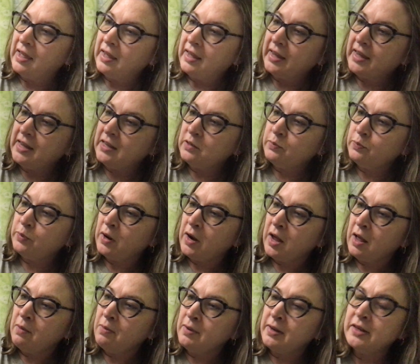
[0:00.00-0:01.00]
He's
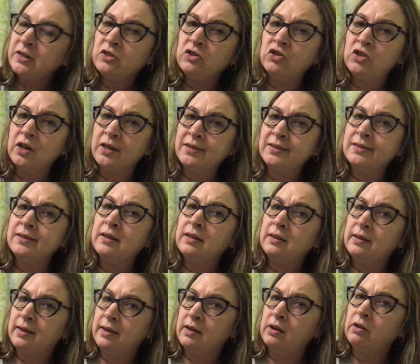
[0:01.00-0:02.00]
probably just a
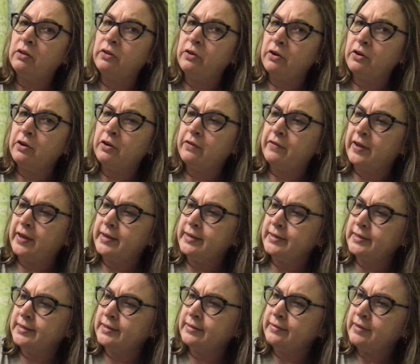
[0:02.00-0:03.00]
little
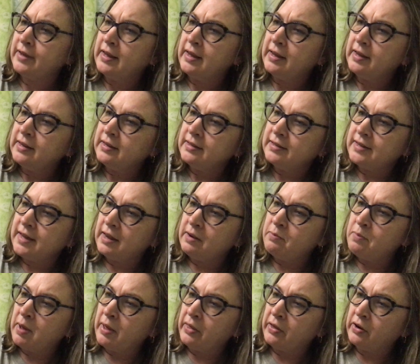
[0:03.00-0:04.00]
nervous, said
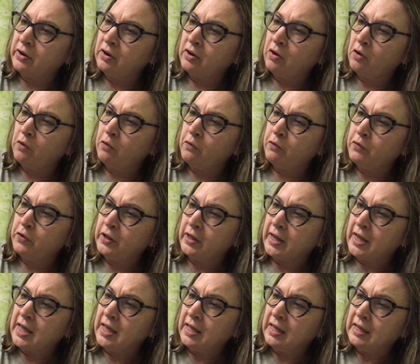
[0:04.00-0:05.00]
Mother
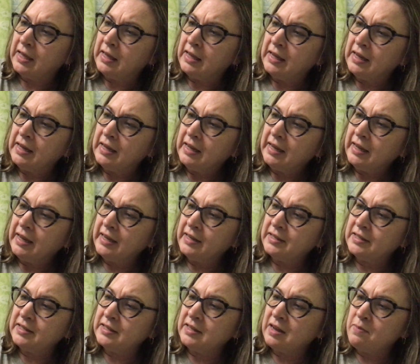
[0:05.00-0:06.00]
hopefully.
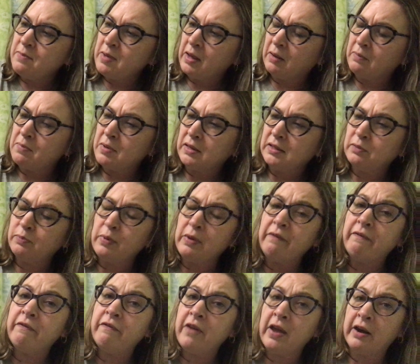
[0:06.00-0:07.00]
His stomach must
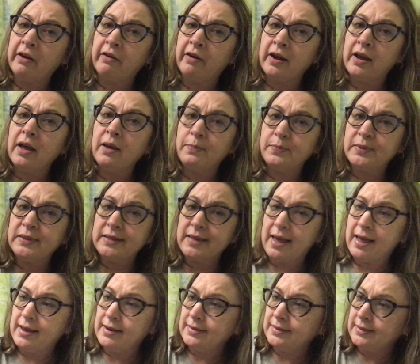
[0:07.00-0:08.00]
be very
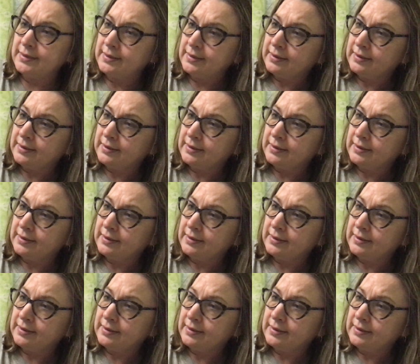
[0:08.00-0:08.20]
upset.